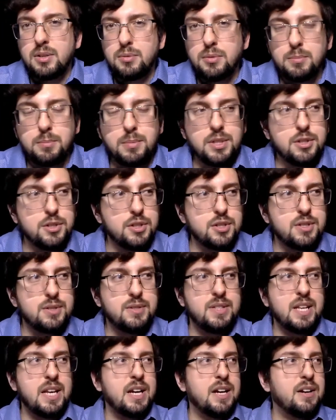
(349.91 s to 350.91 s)
It will be
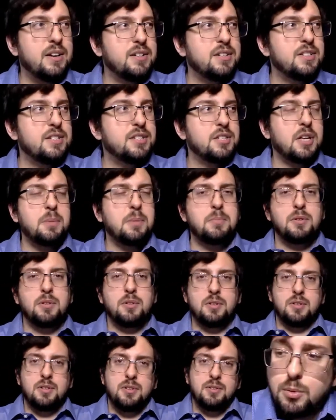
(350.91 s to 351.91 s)
just there,
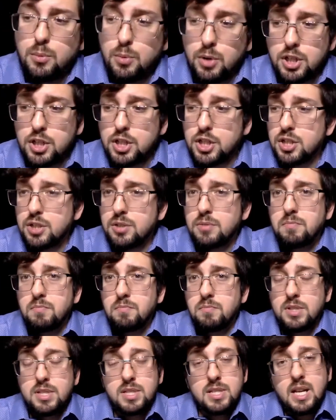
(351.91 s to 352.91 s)
subtle, which
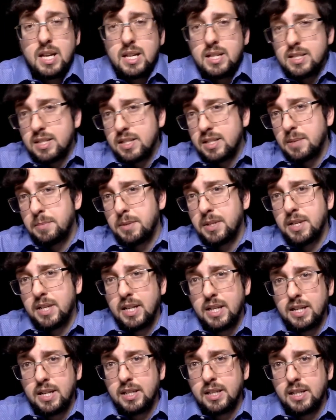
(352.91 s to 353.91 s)
is nice
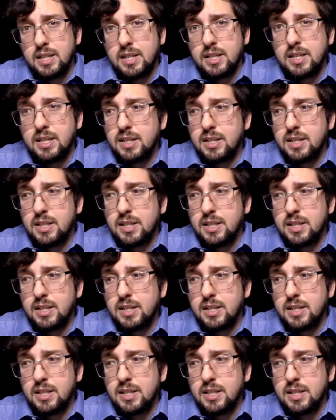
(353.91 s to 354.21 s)
depending